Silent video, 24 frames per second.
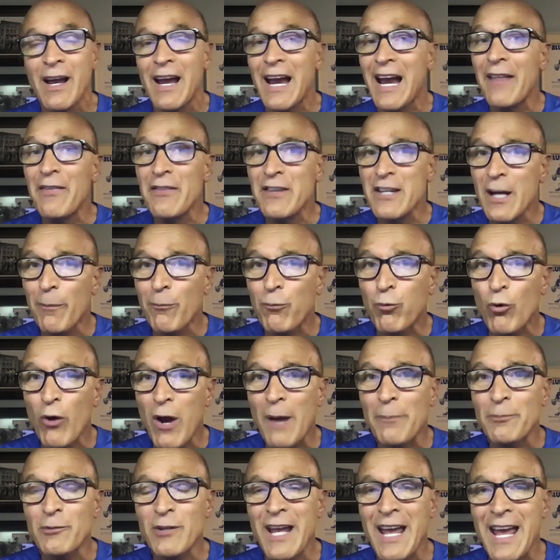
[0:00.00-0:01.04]
and the
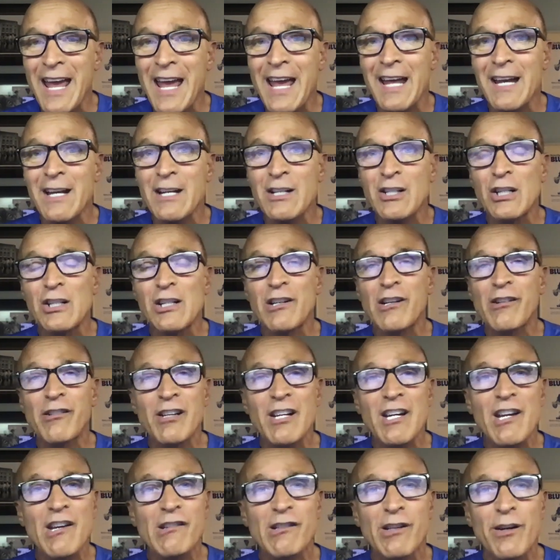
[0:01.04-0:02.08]
abrupt end to the
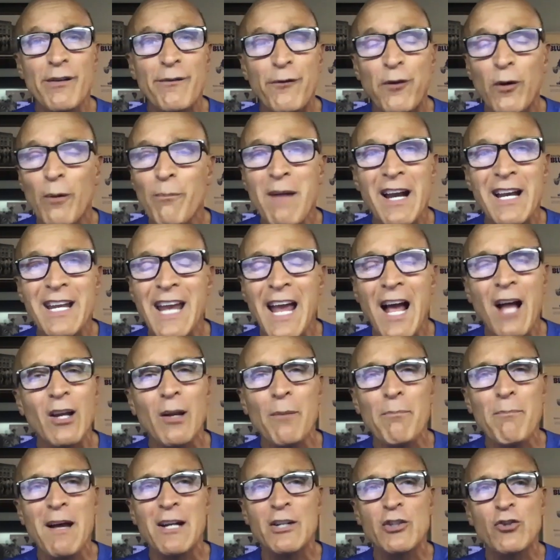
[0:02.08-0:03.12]
season for many
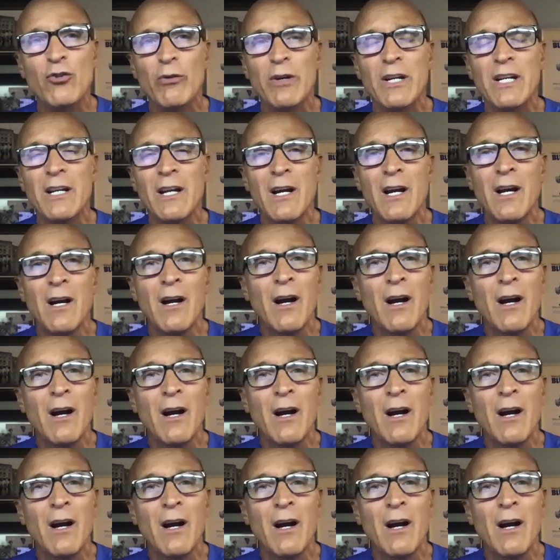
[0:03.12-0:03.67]
elementary,